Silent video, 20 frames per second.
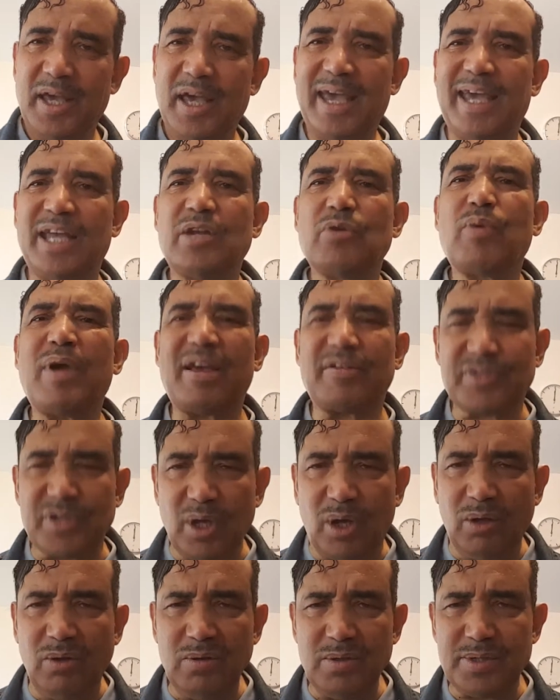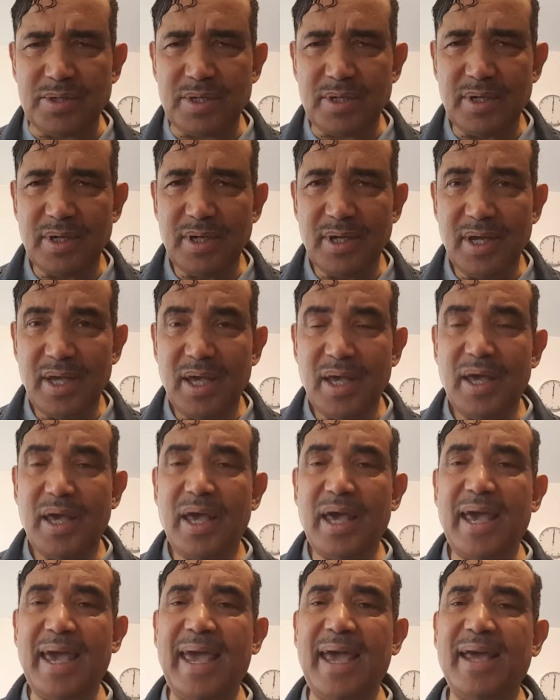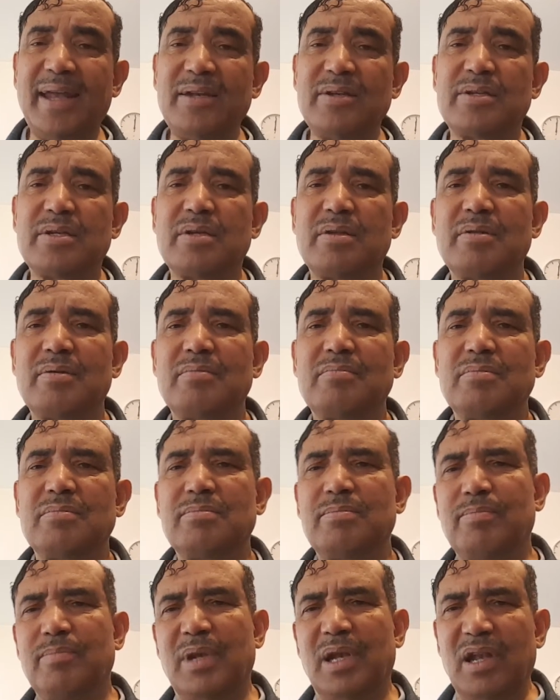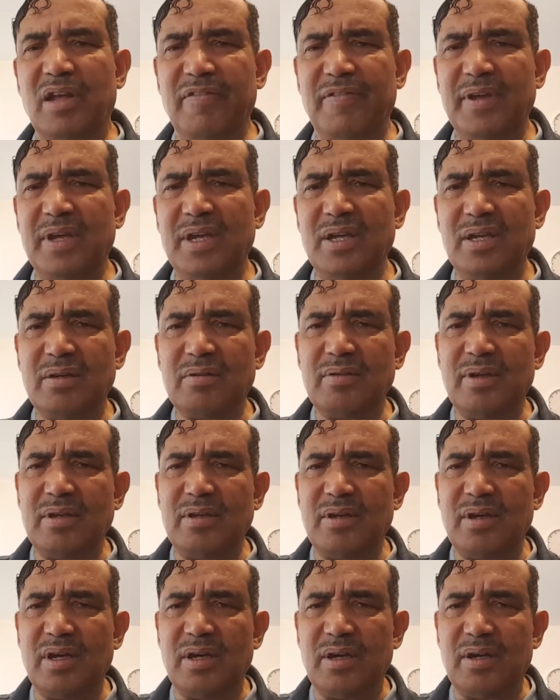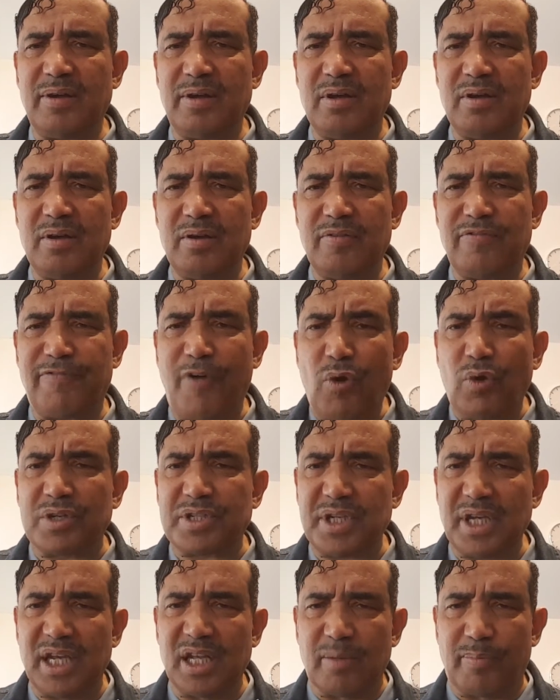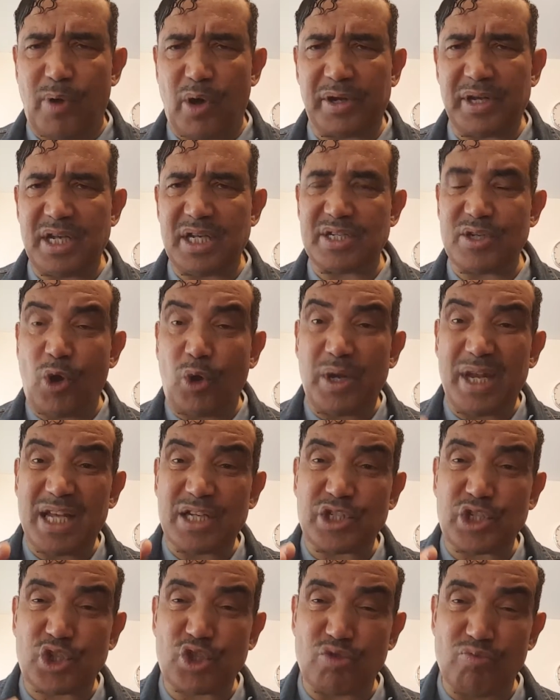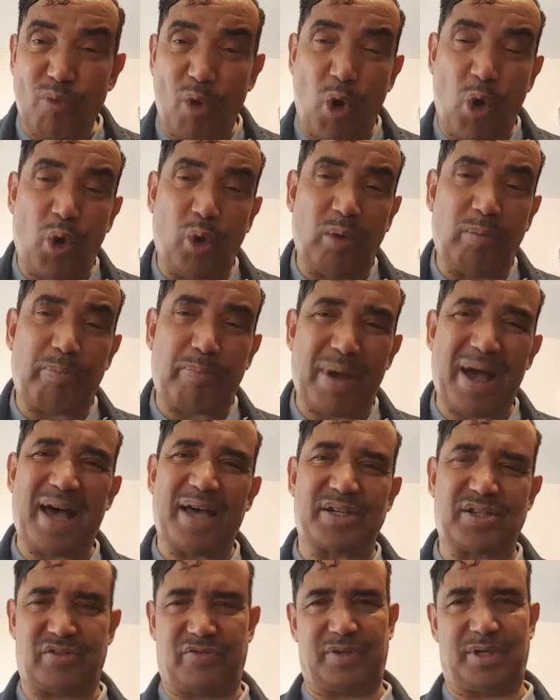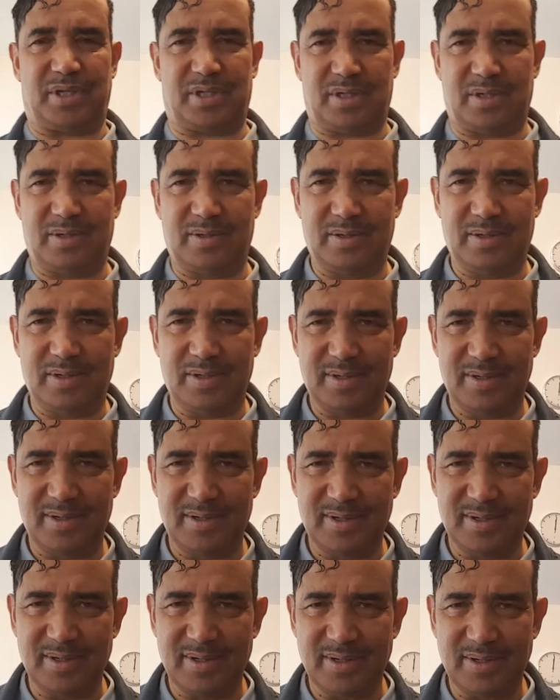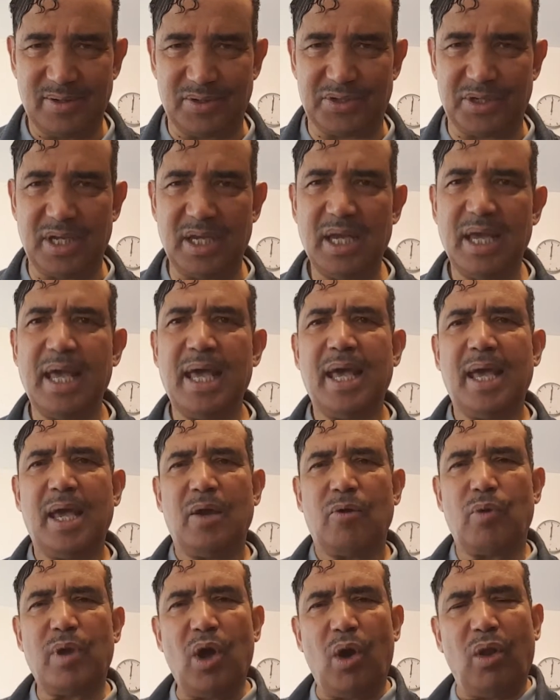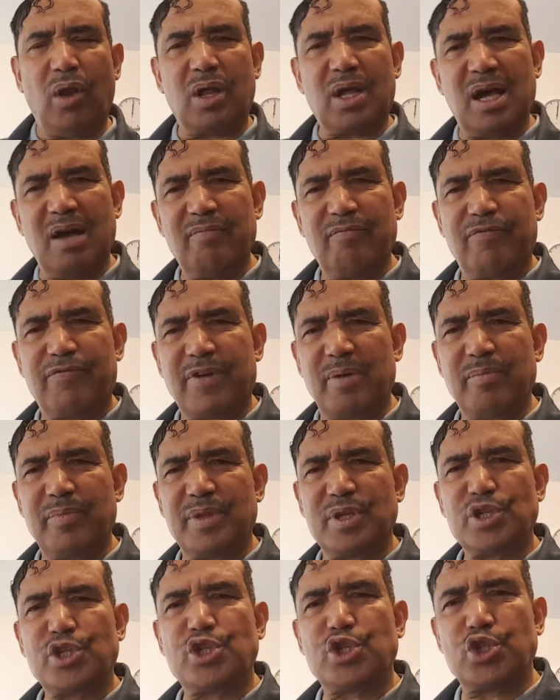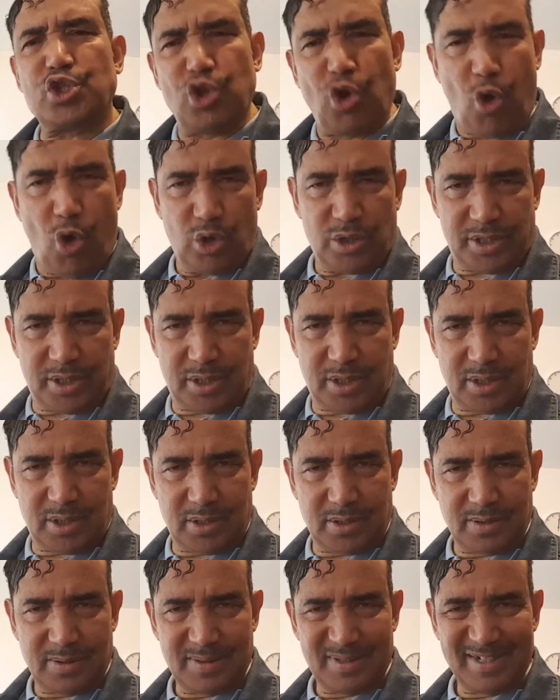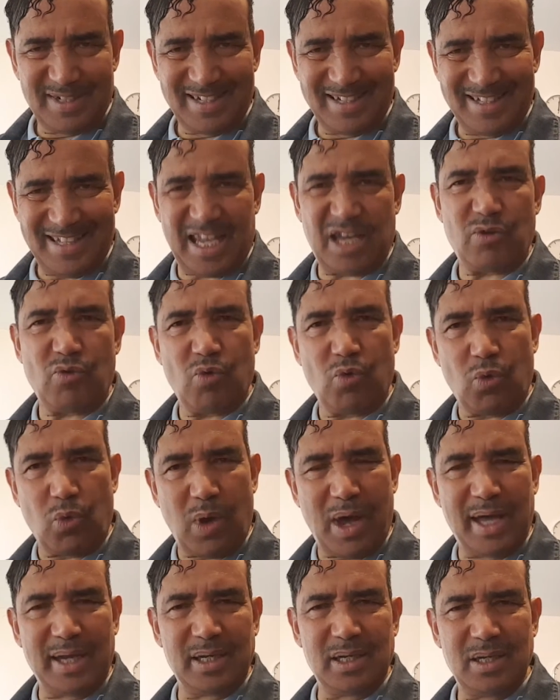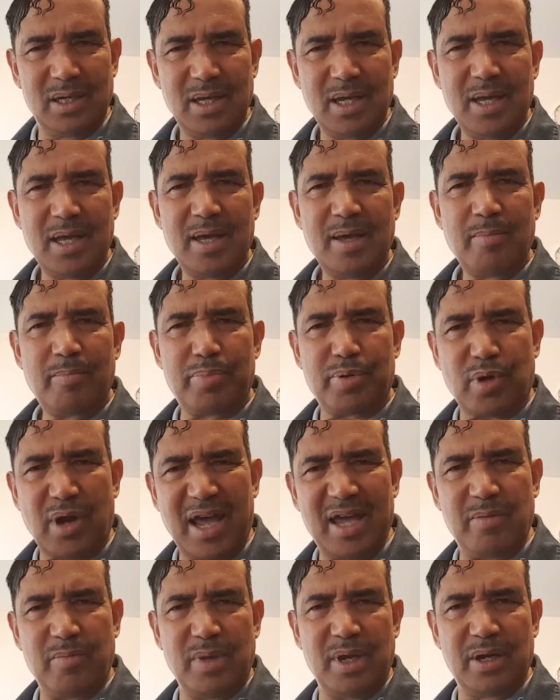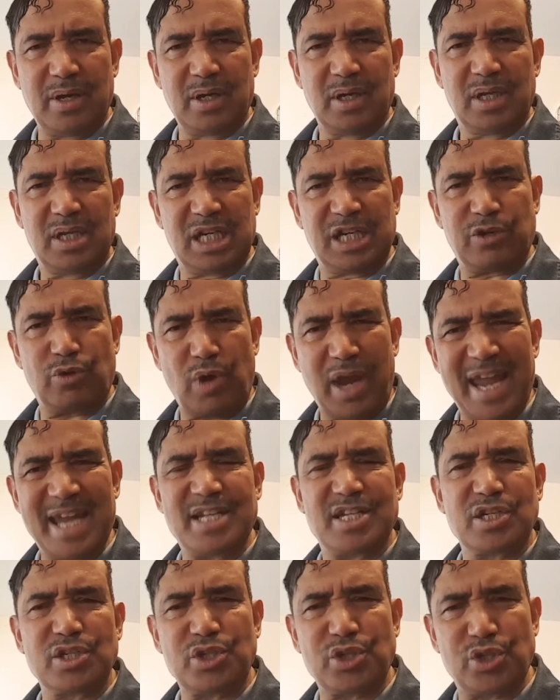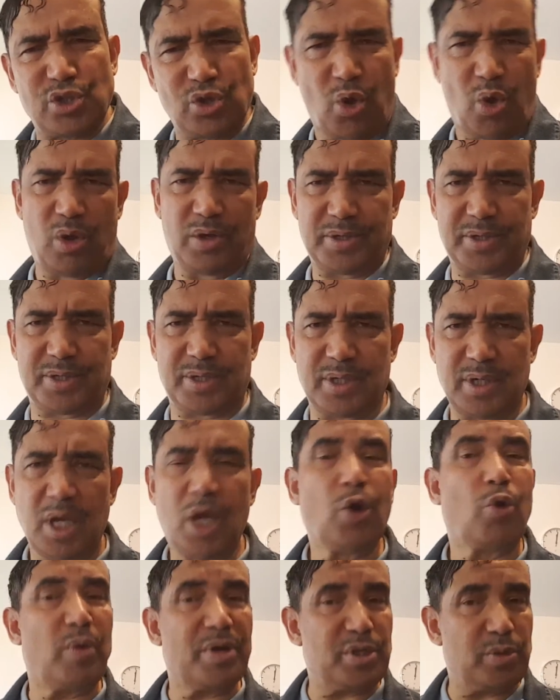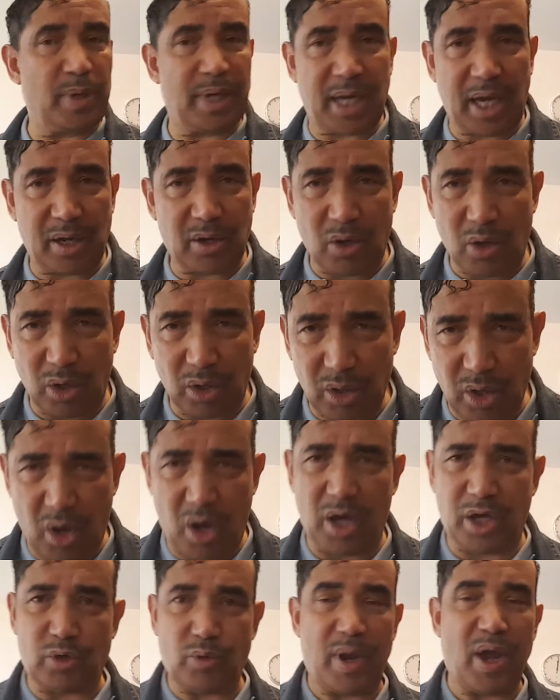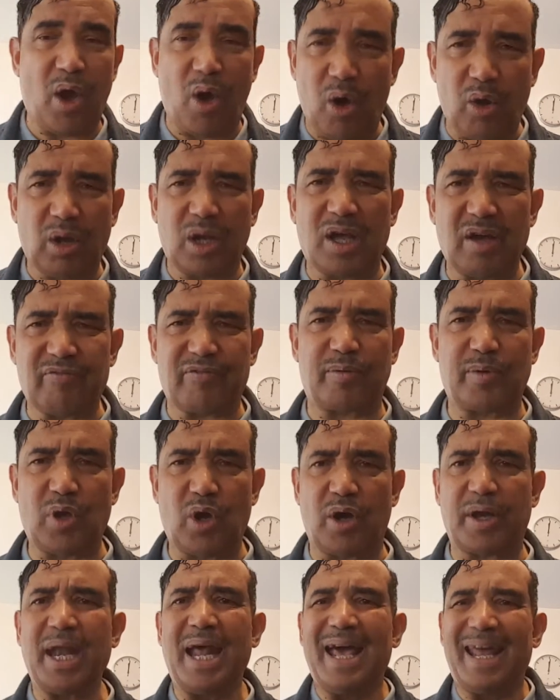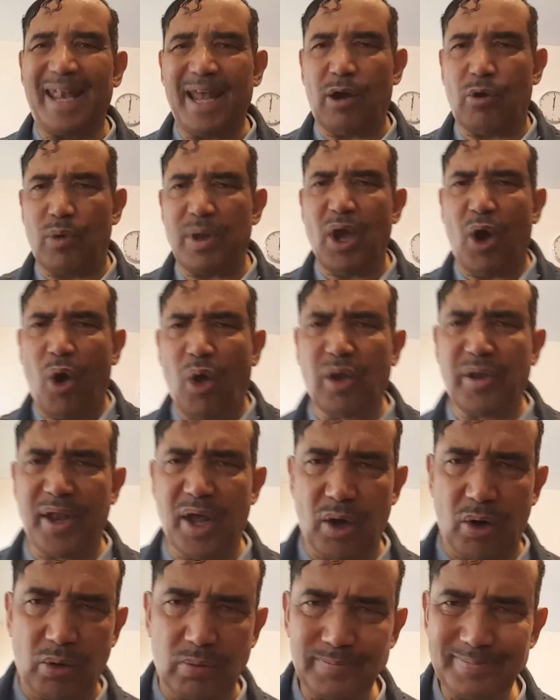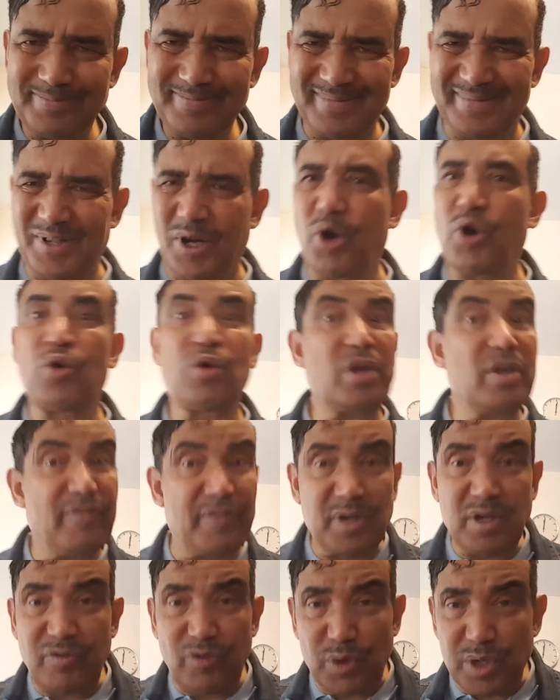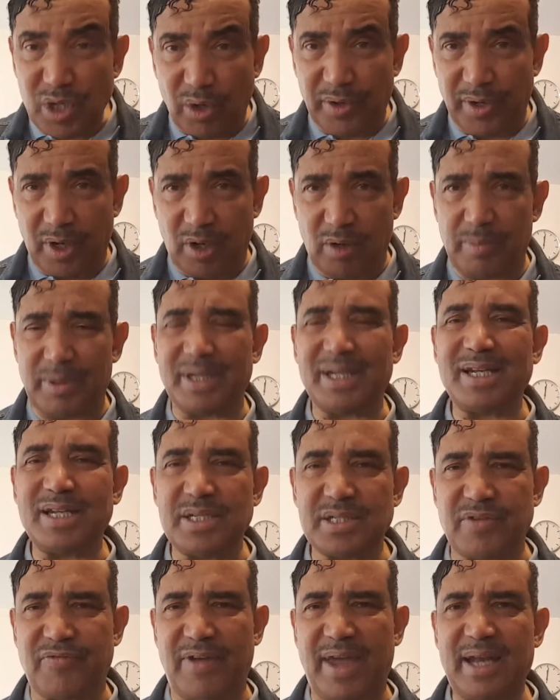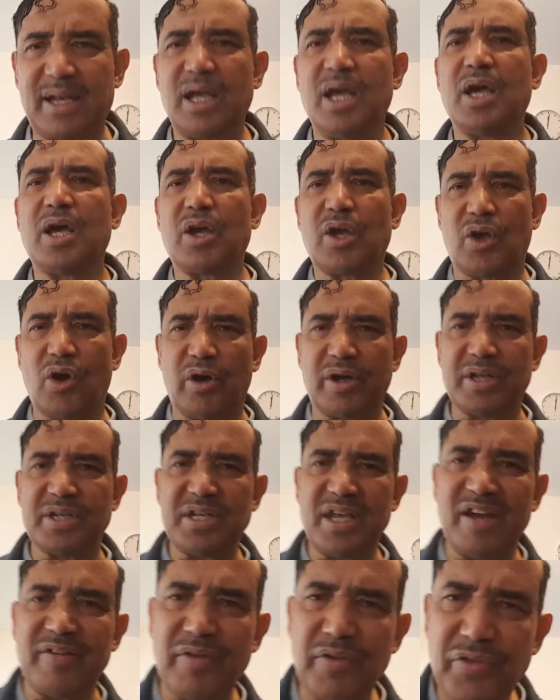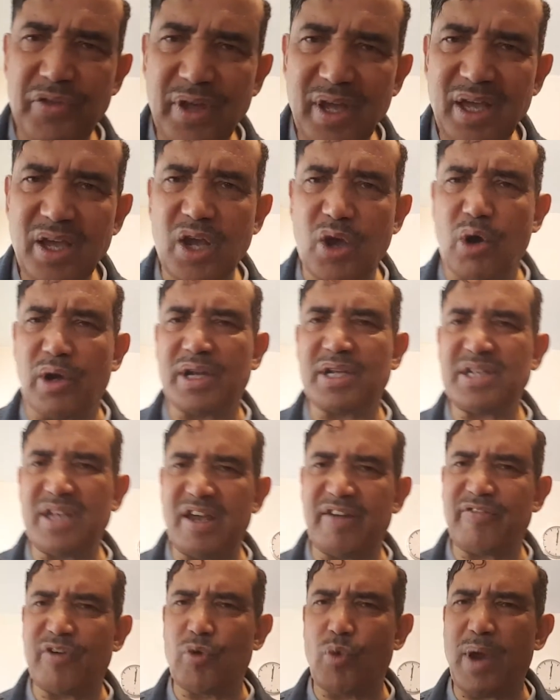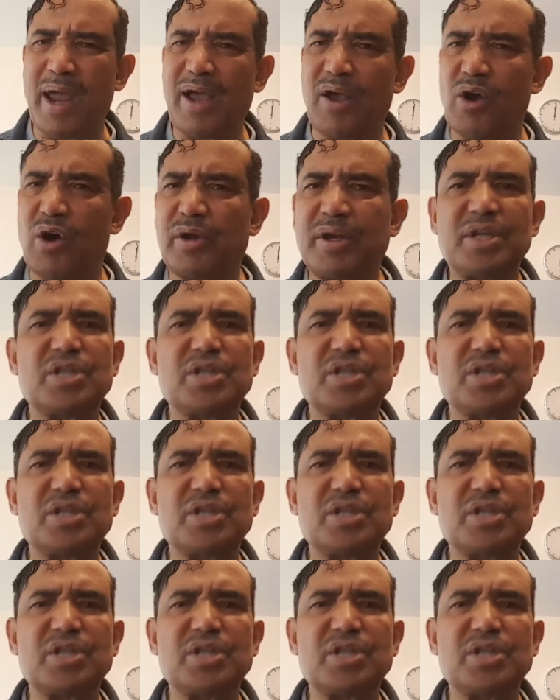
and we have souls, and living, focusing in the body is only a small part of it. You see, we all come from the source, that one primordial creator source, which we can call God. We all come from God. Now, we all know, or even if we don't know, but it's a fact, God is everything, God is everywhere, God